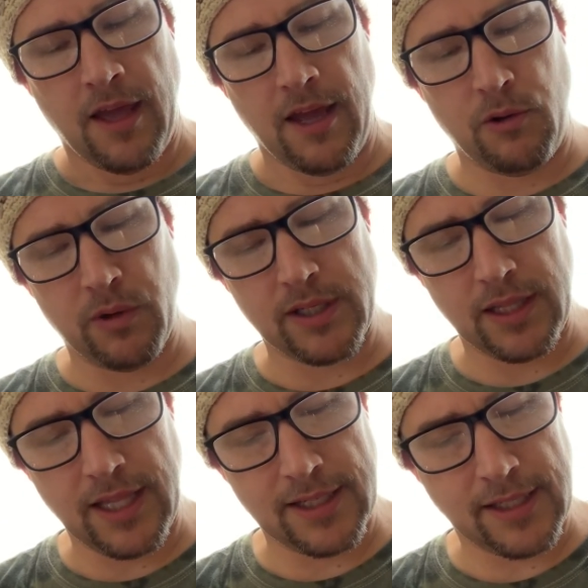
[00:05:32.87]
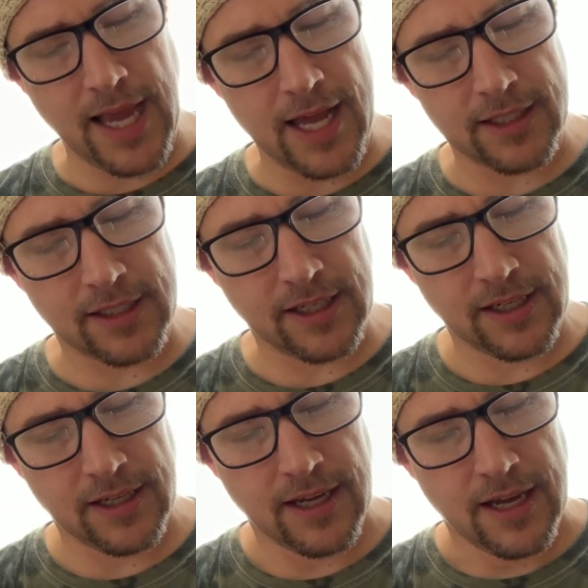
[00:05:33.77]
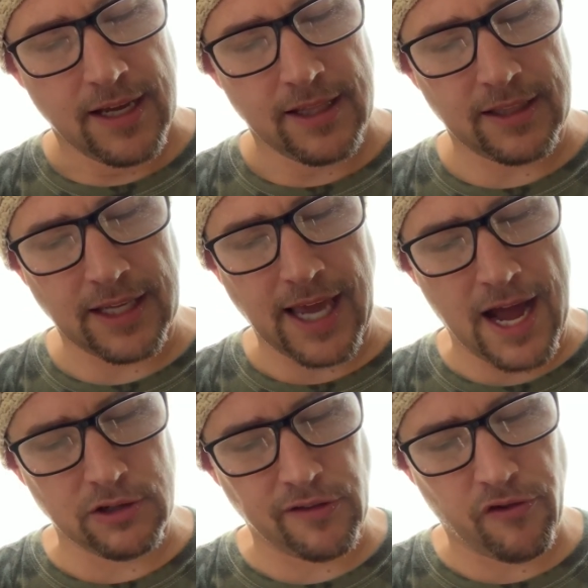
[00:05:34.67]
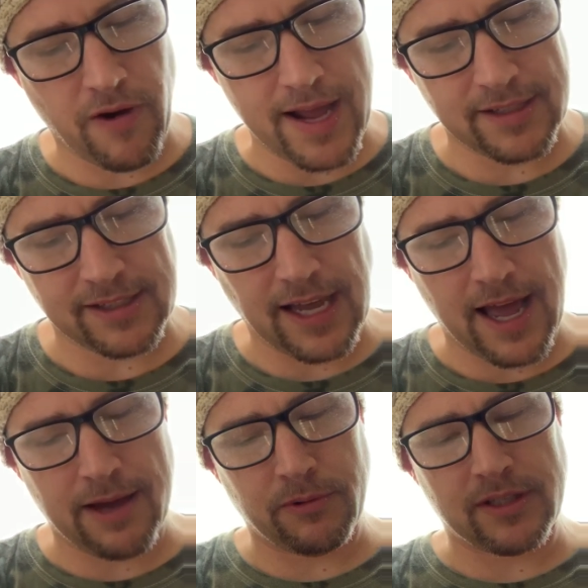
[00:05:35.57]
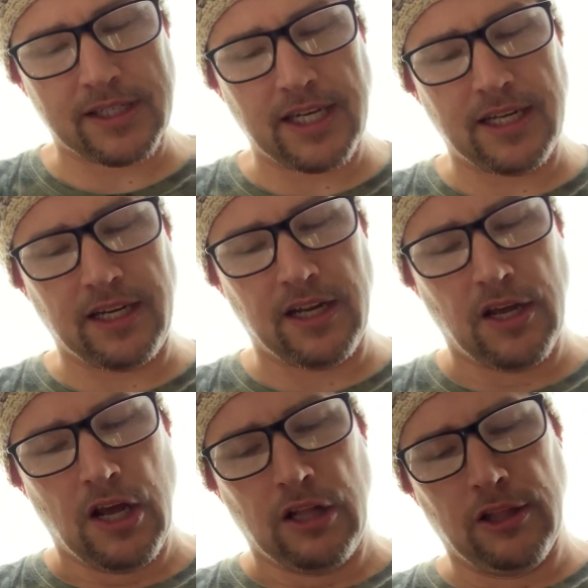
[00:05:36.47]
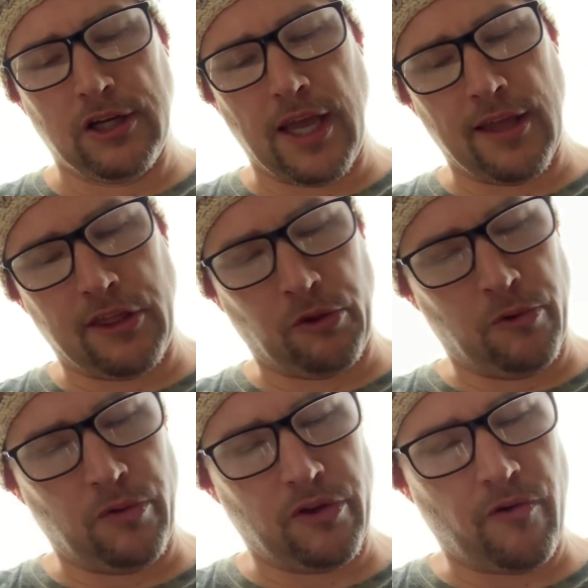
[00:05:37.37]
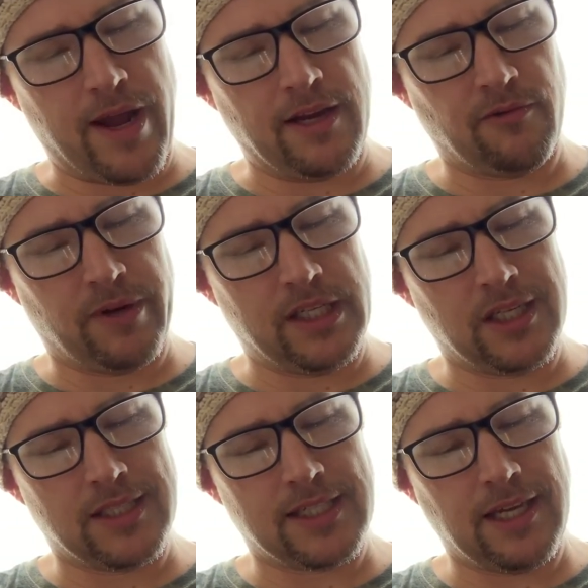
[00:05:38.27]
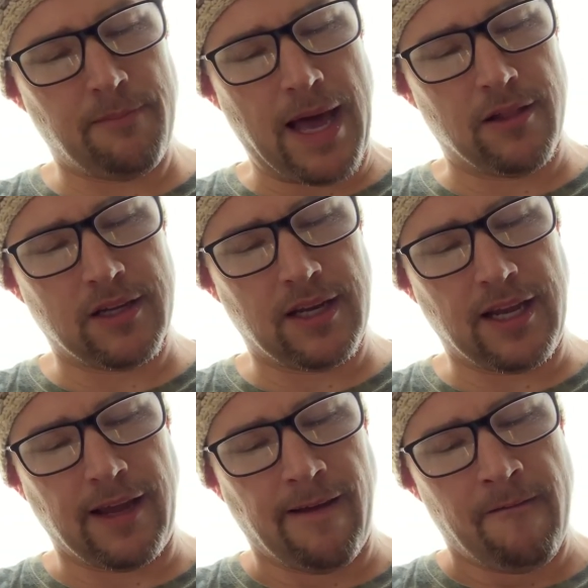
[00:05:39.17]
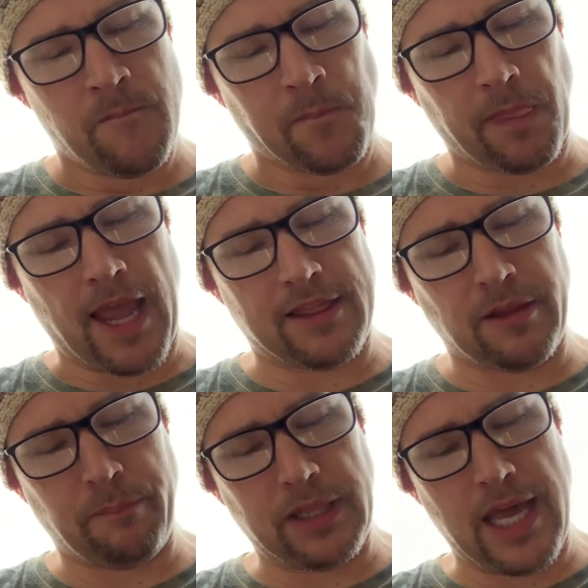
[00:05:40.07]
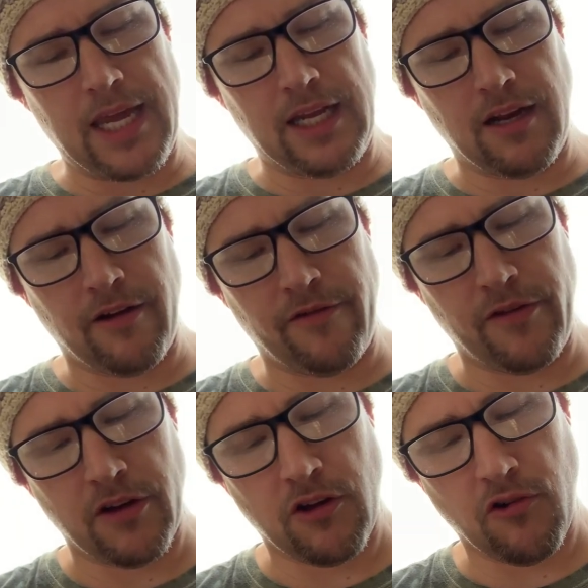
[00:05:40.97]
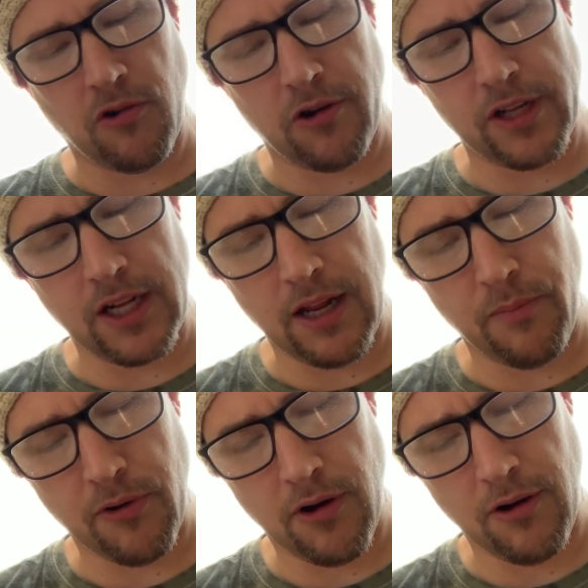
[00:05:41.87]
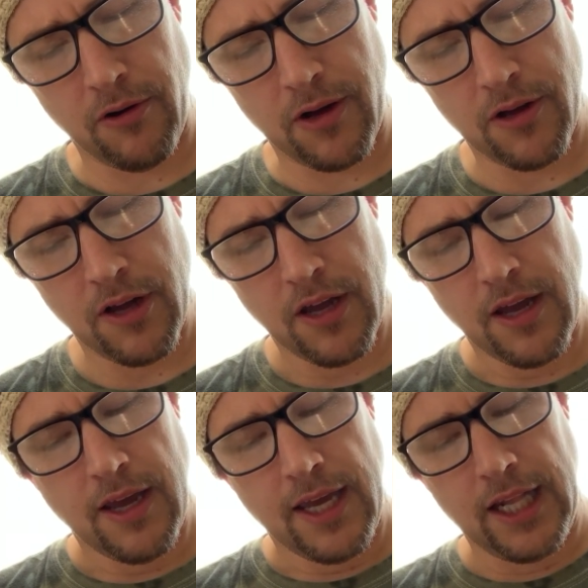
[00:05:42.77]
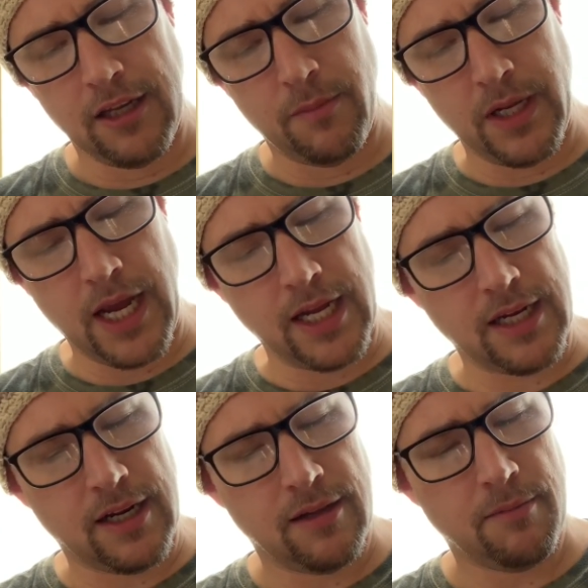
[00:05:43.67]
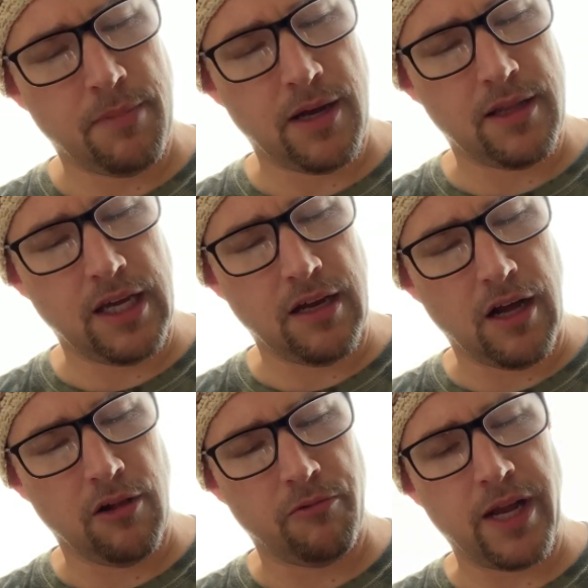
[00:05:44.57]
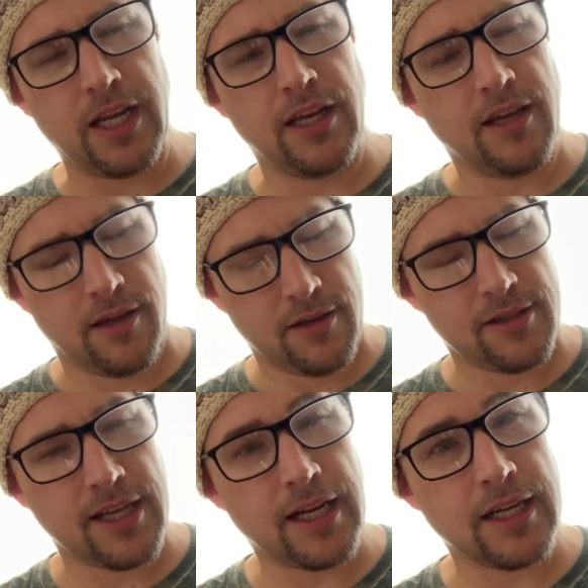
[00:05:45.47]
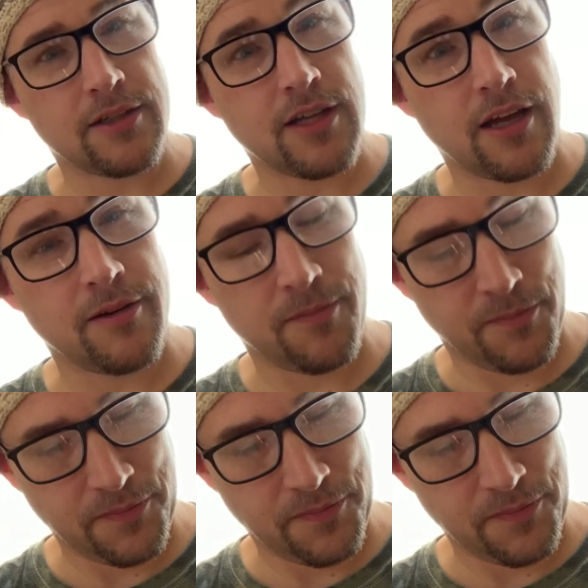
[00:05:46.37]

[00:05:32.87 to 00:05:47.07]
It was at this desk that the Count of Grandsaille was seated, looking through the great Regency balcony at the plain of Croix de Libreau, illuminated by the already setting sun.